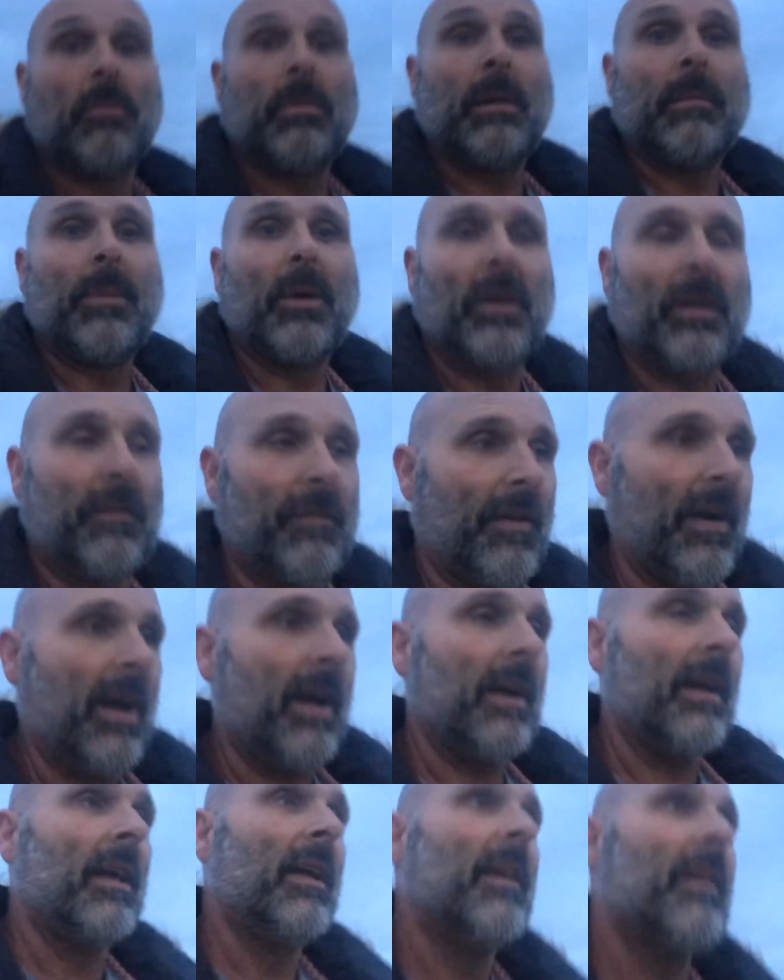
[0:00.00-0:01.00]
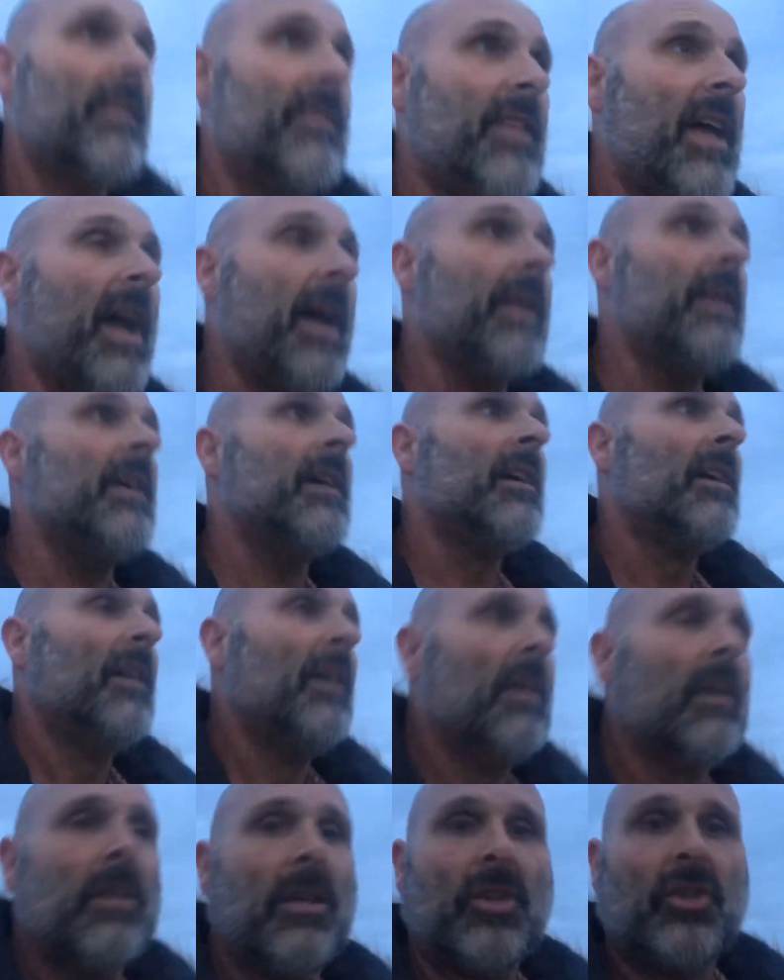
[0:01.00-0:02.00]
bit of body fat, then
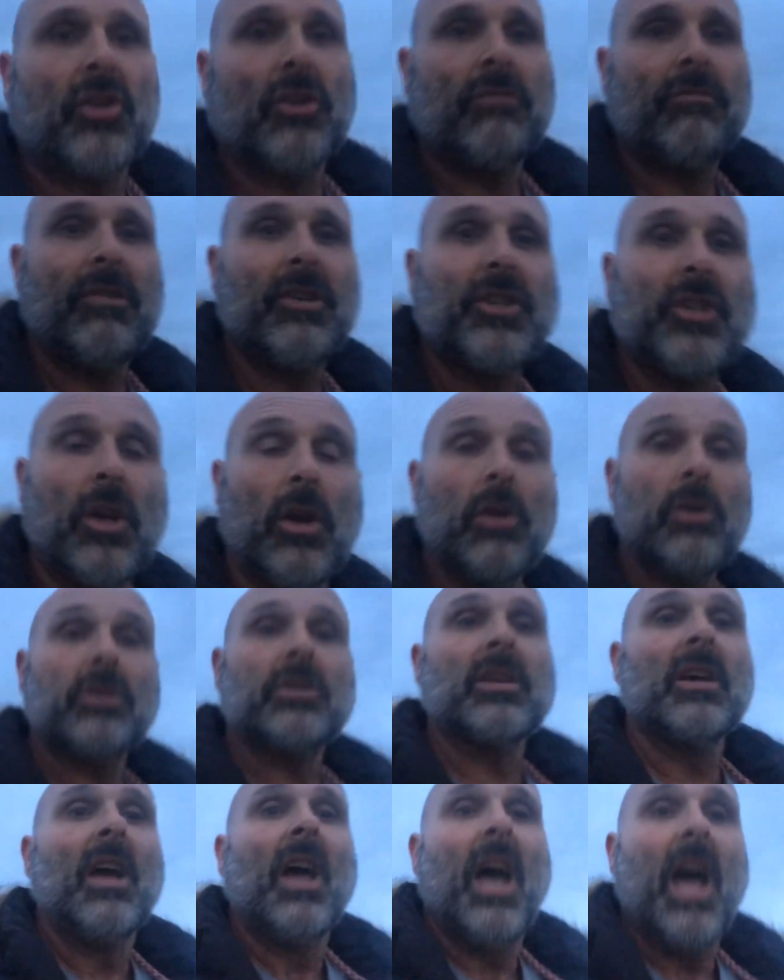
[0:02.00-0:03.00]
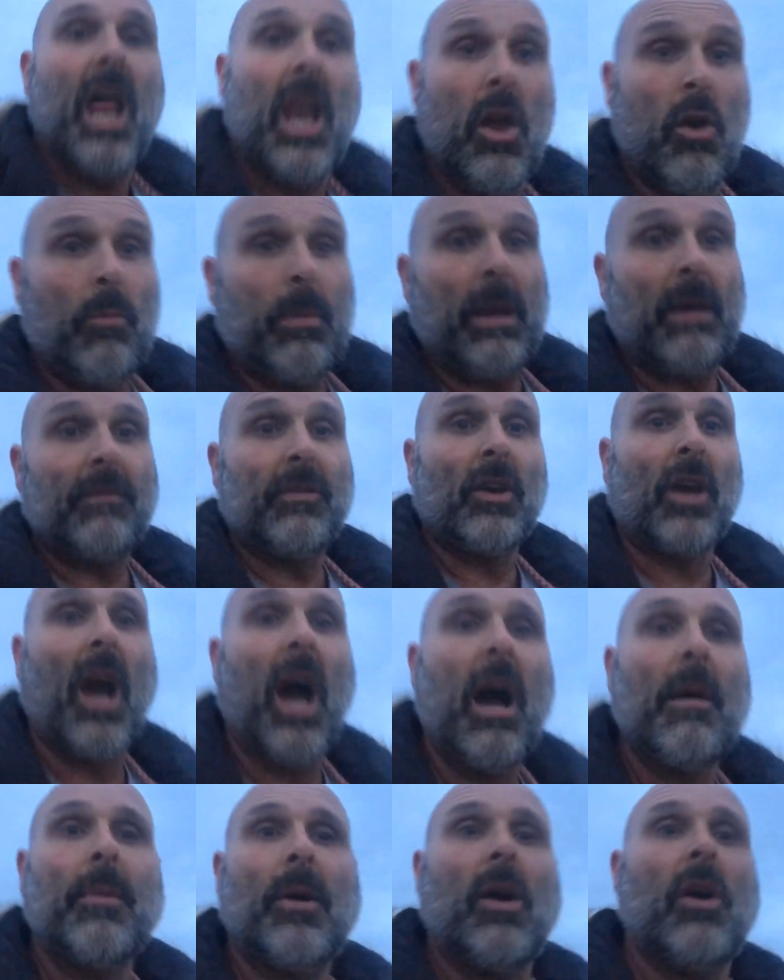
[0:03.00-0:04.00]
you should reduce a little bit of your
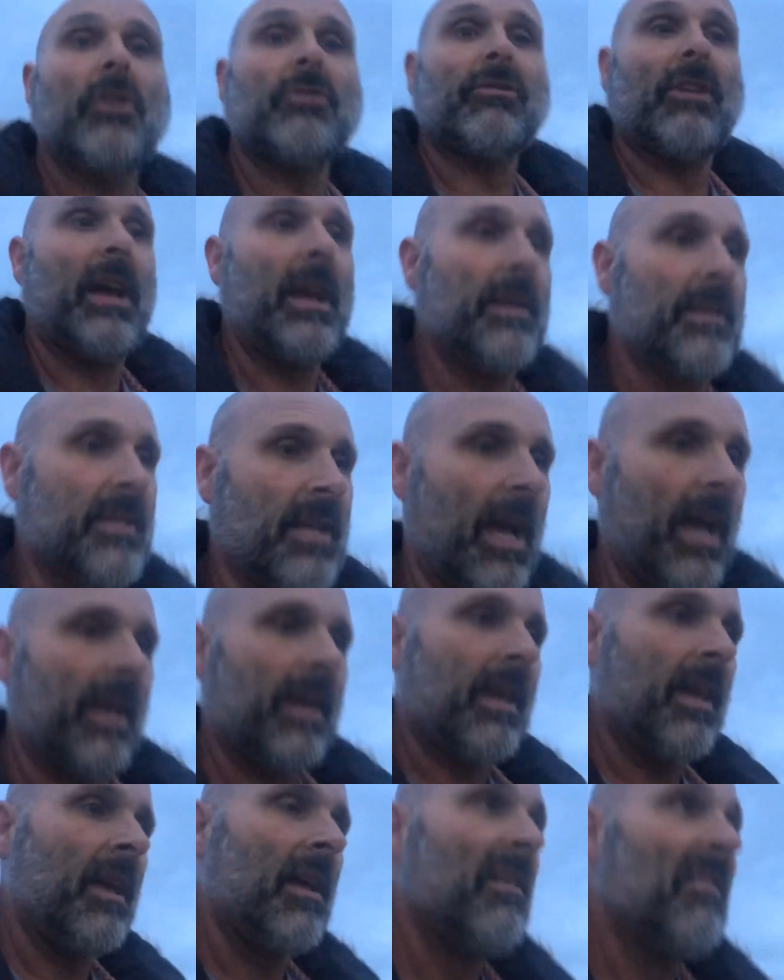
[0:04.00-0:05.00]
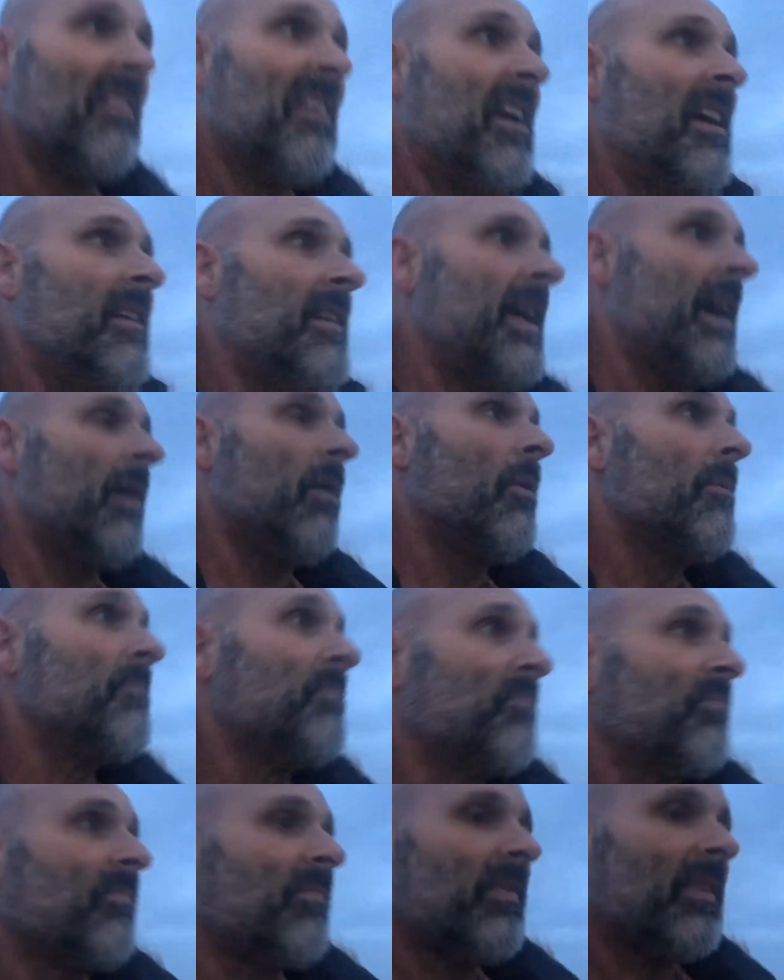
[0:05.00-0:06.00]
carbohydrate intake. Now,
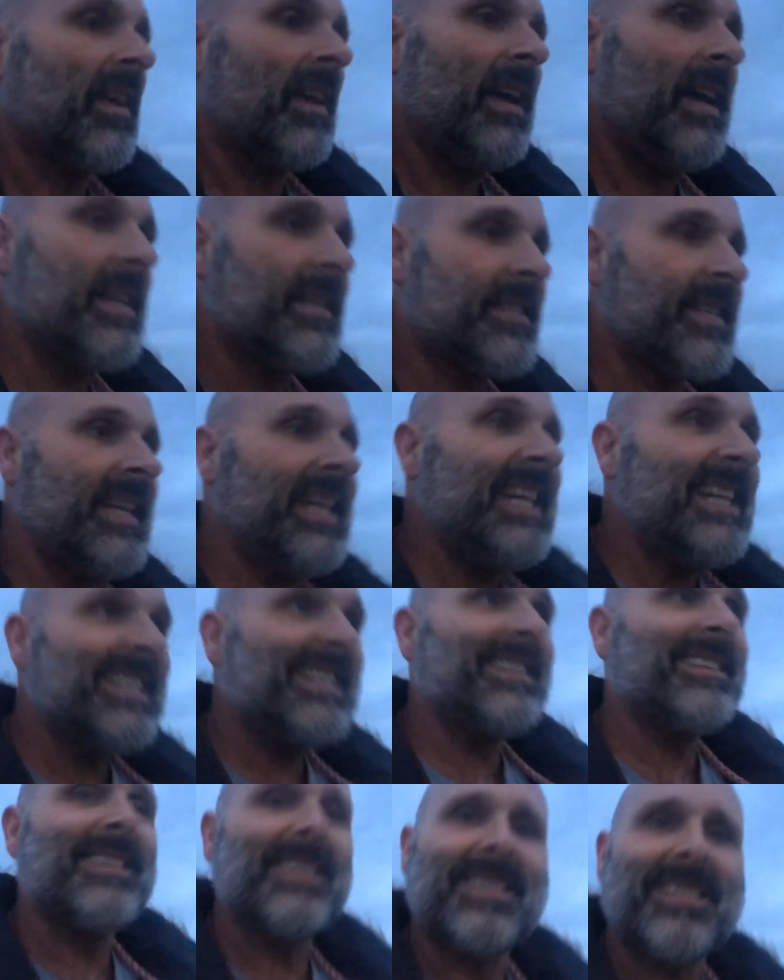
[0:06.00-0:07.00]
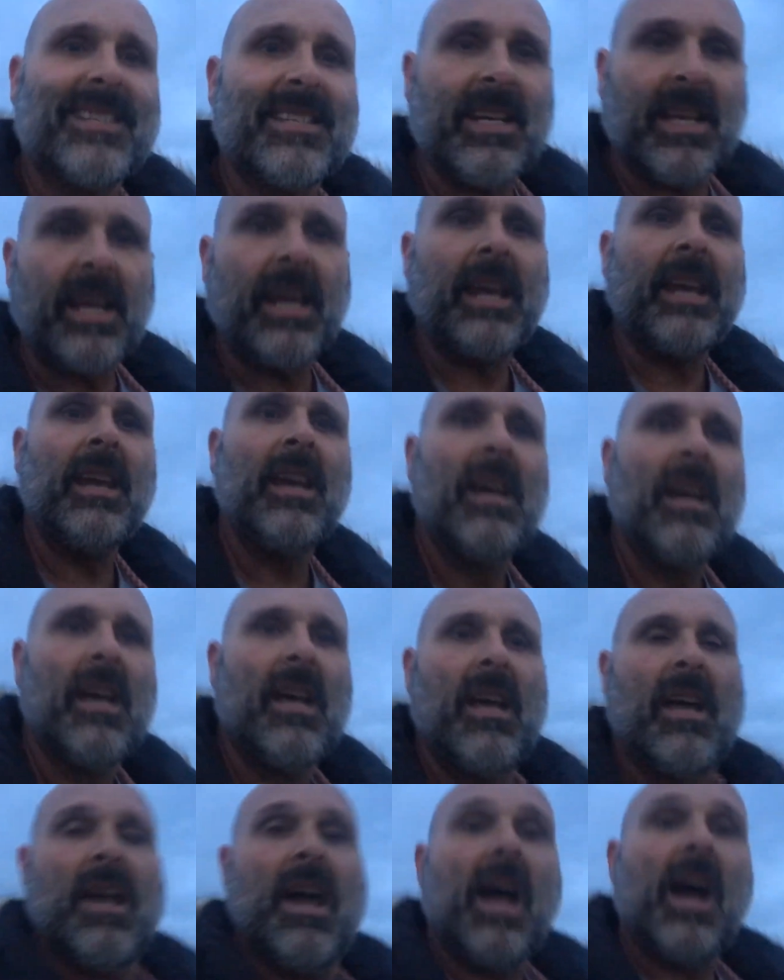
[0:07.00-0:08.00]
it's easy to see
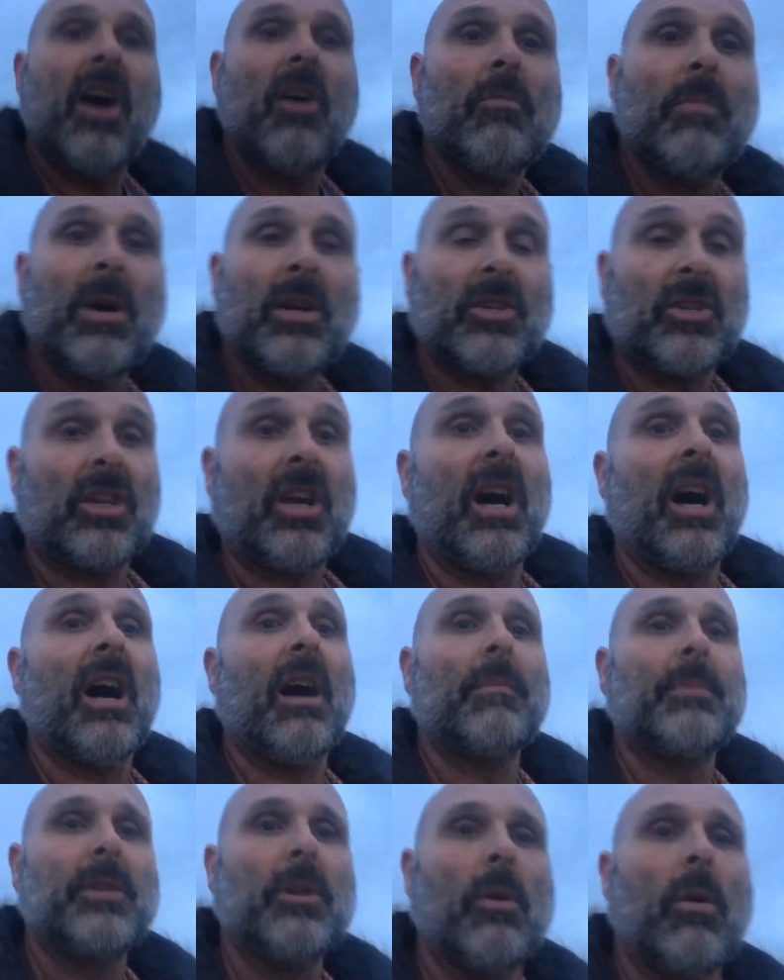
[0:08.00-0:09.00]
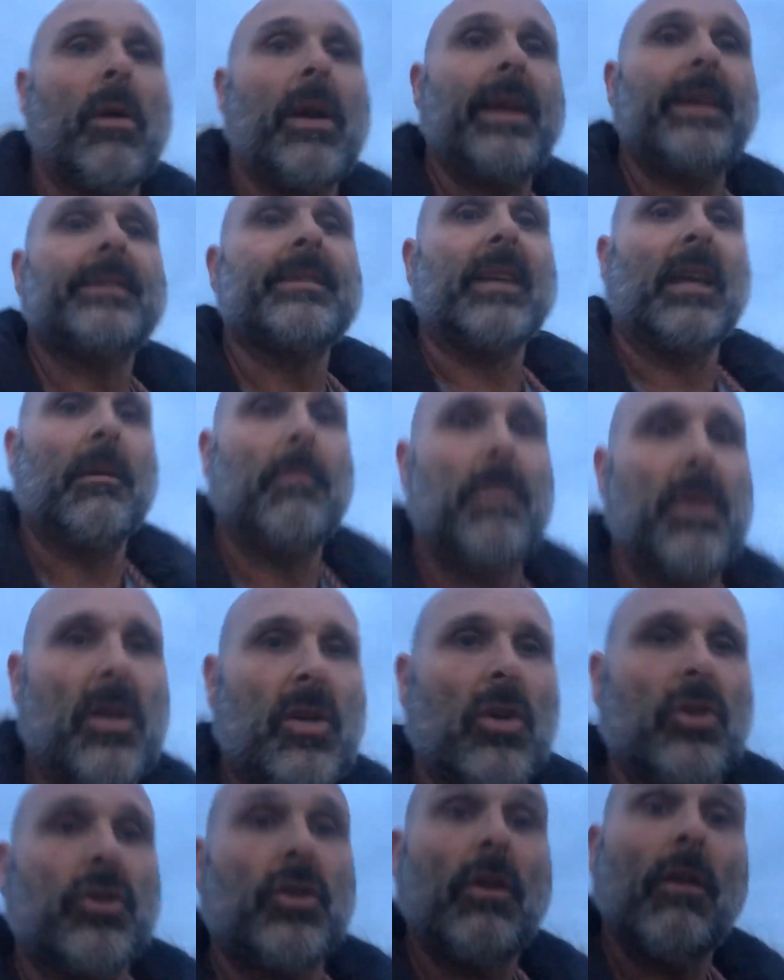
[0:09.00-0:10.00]
how much carbs you're eating
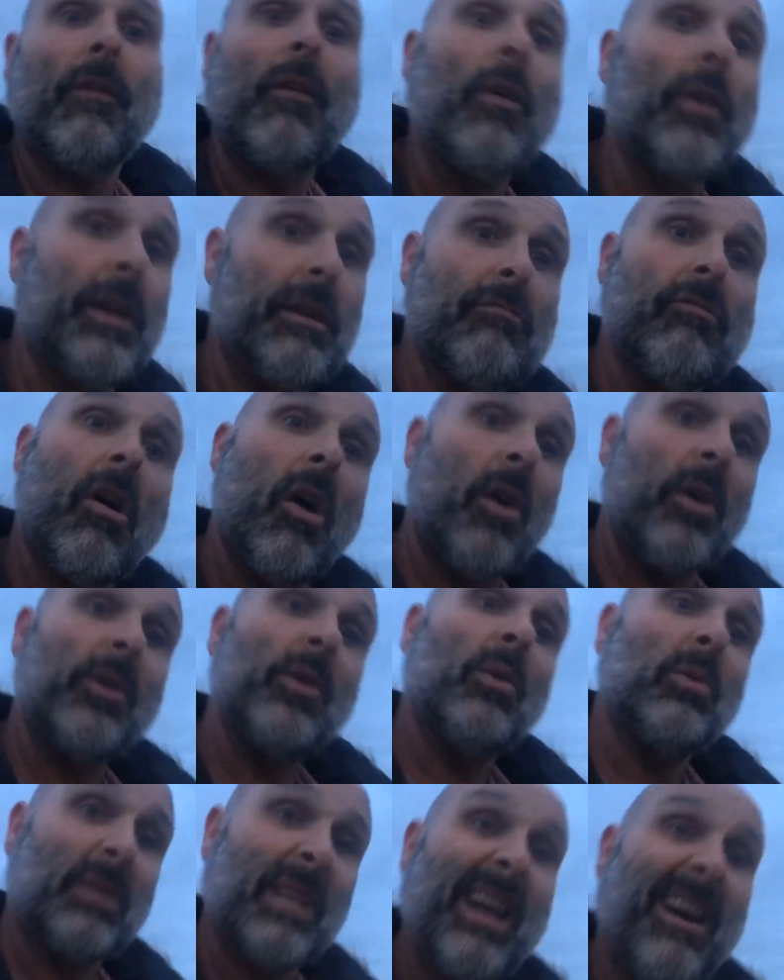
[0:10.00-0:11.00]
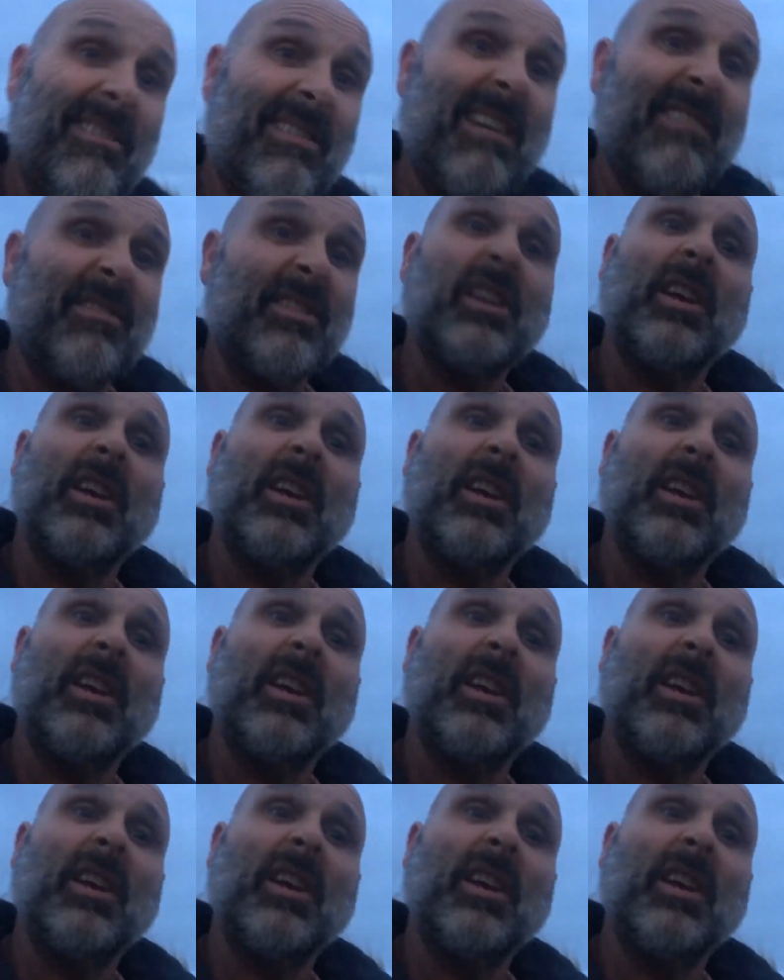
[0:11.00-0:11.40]
because you've already wrote it all down, haven't